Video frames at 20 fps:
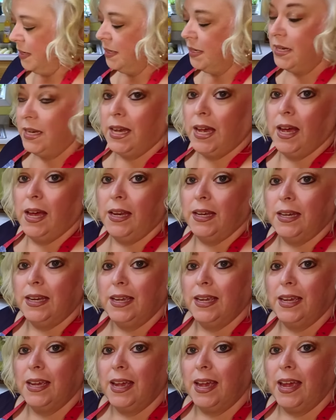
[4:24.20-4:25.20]
done,
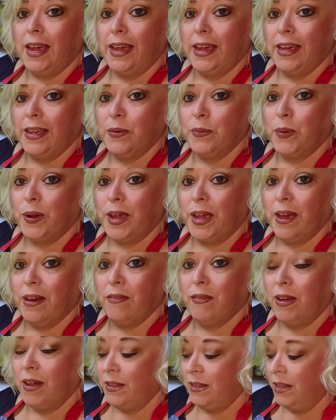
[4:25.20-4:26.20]
and we
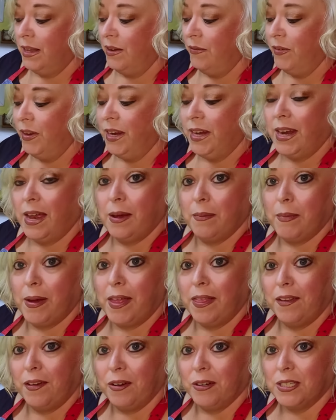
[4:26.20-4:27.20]
have a lovely
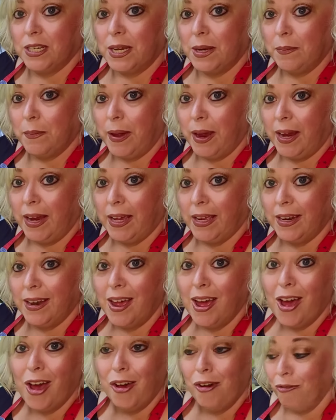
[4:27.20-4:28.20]
9x13 pan
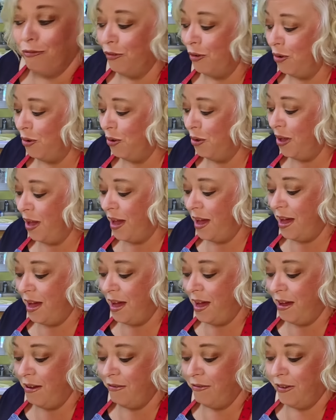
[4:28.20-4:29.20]
full
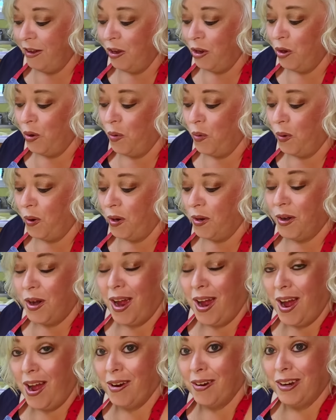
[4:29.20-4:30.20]
of
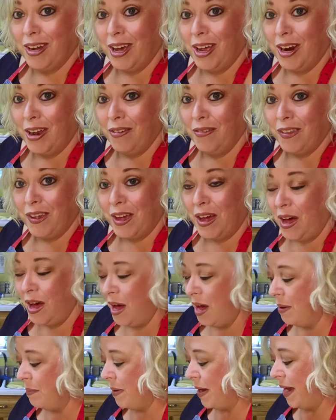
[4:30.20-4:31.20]
corn cut off the
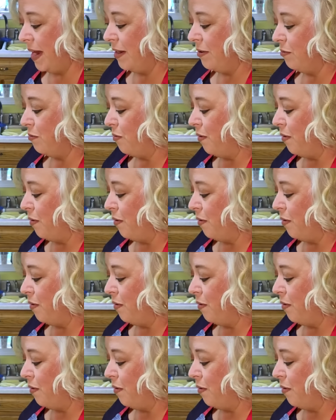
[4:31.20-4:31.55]
cob and